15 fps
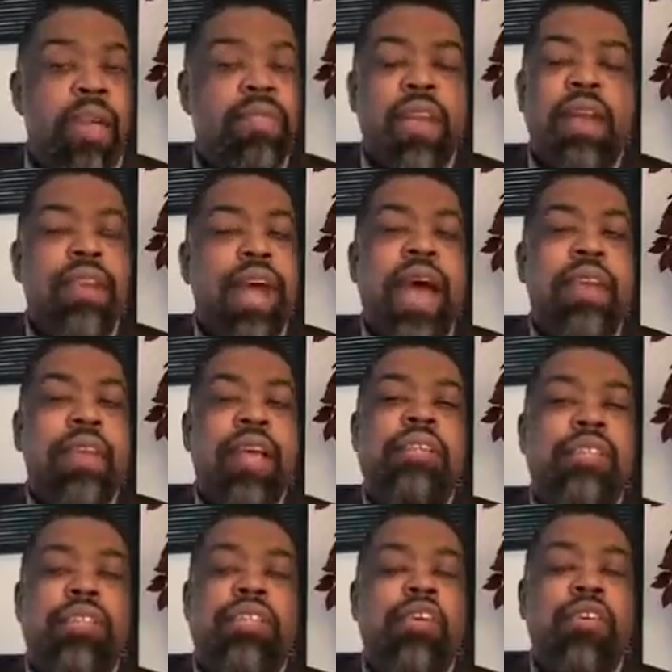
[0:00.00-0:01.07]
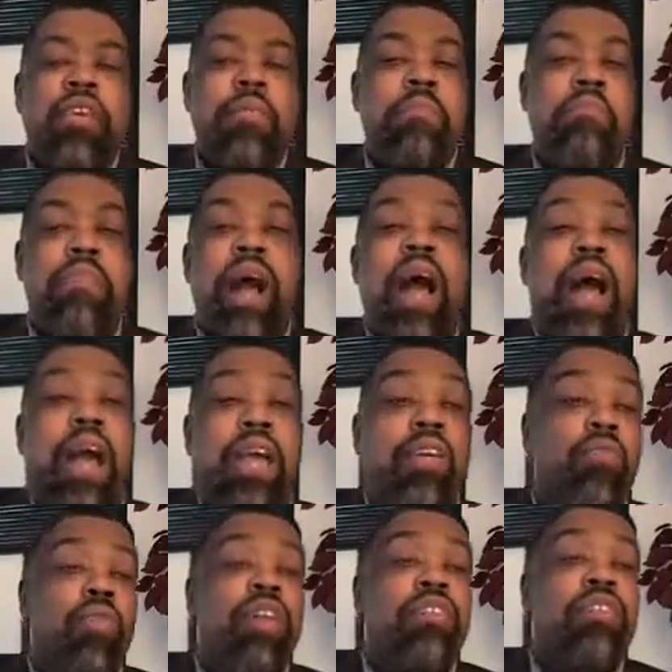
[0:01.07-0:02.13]
They're not necessarily
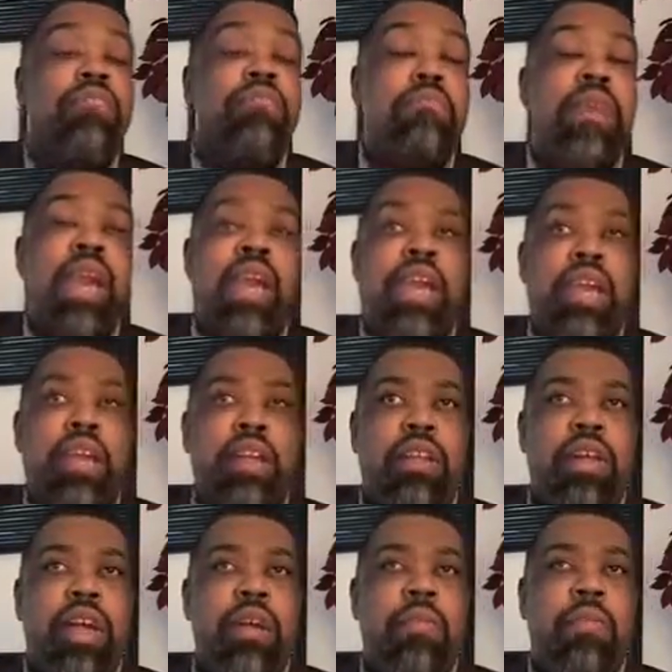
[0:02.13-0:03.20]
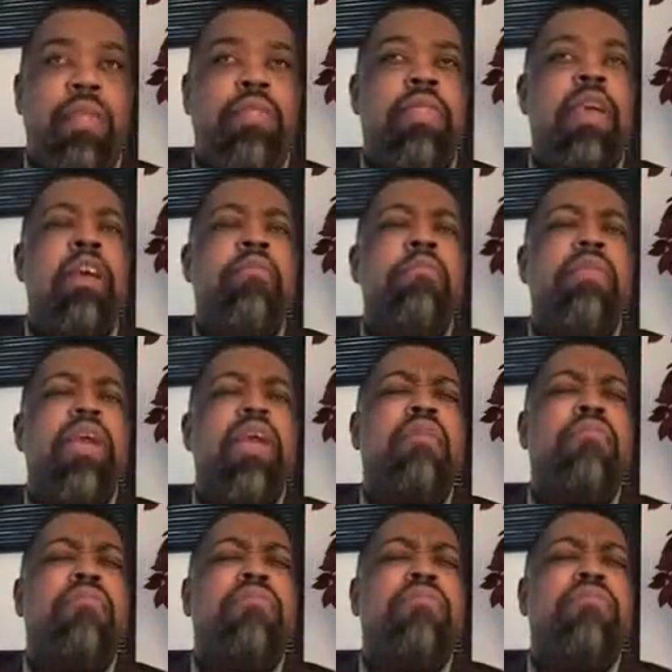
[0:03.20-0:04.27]
buying what you made, but they're
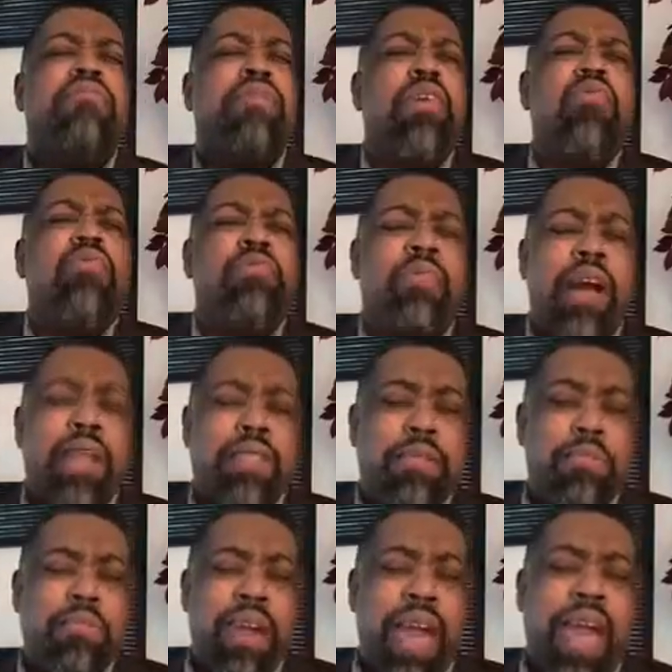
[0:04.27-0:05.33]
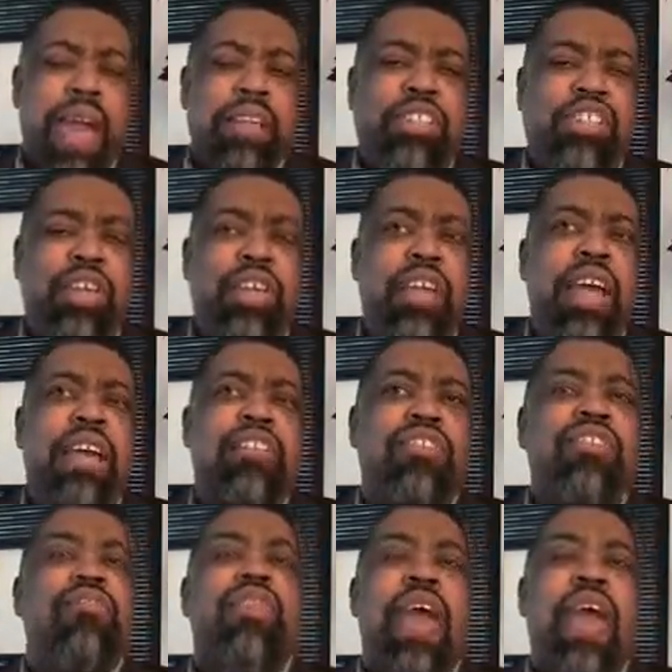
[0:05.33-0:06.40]
being provoked by the passion that
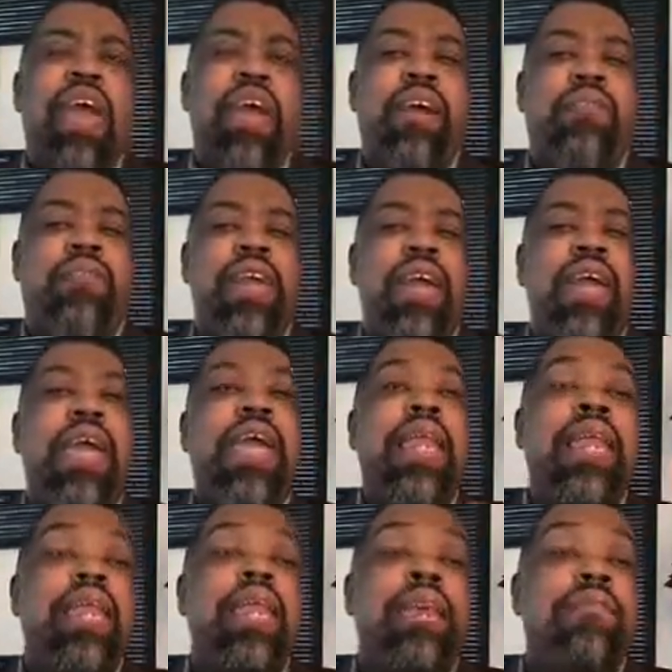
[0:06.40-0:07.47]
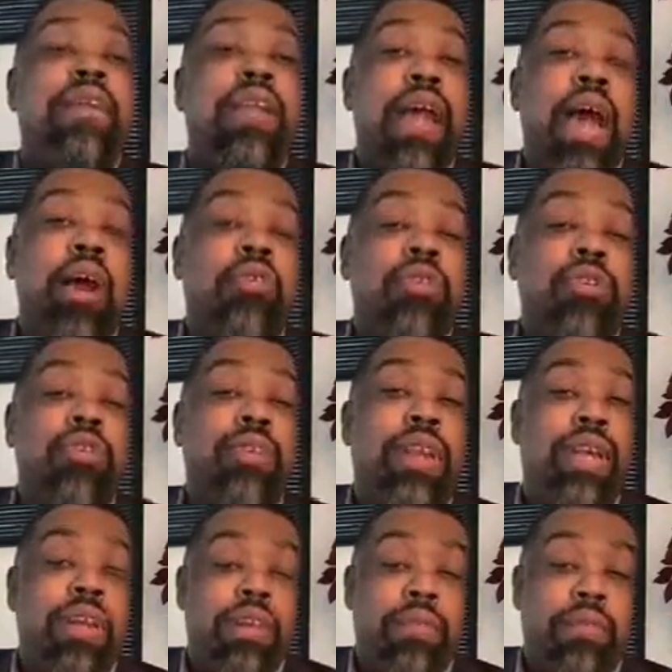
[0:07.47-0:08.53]
you have in living how you
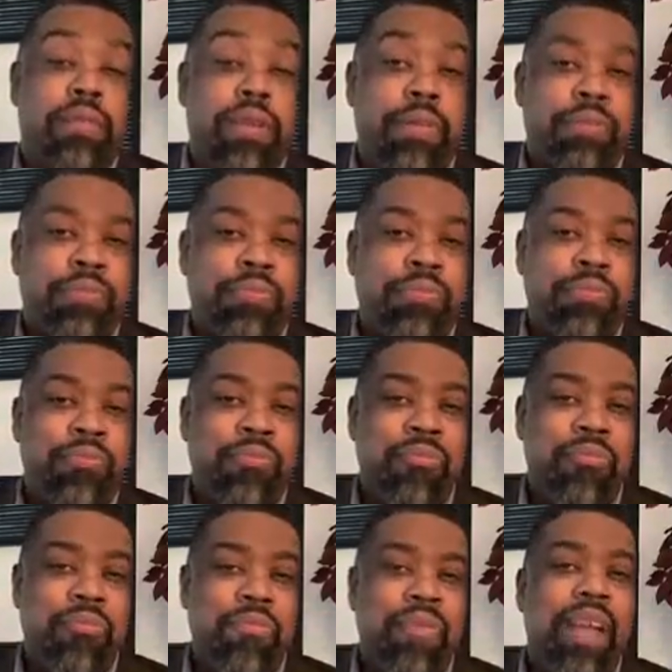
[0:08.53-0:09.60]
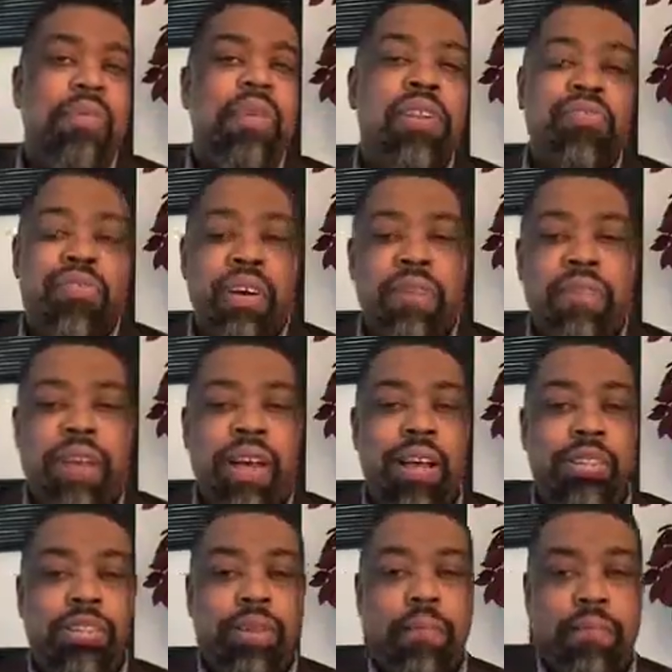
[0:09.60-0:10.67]
live. I'm Undrai
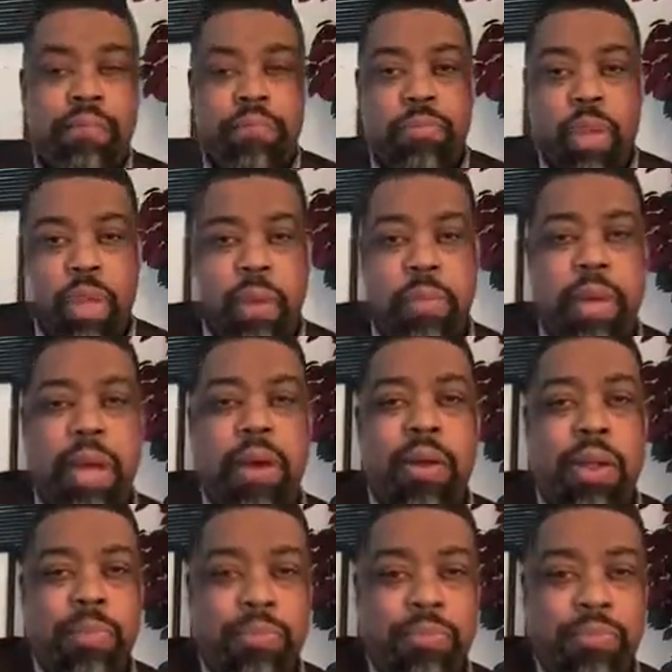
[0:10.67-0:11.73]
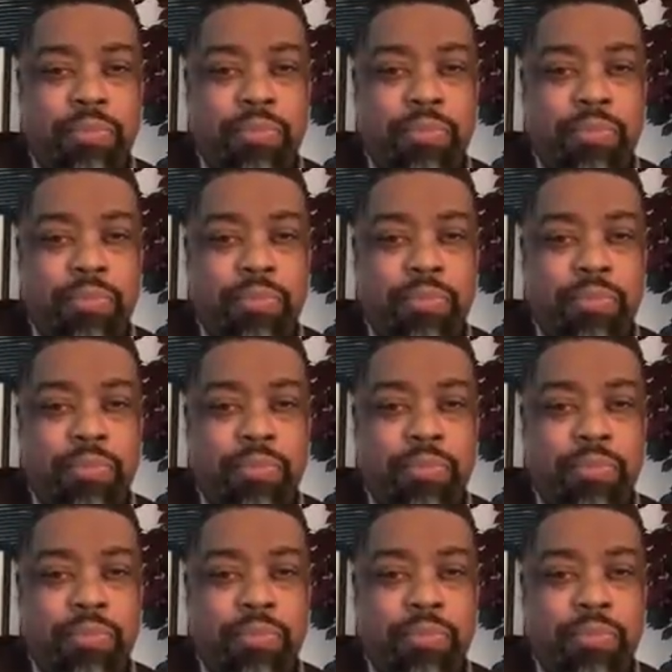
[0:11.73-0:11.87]
Fizer. Think about it.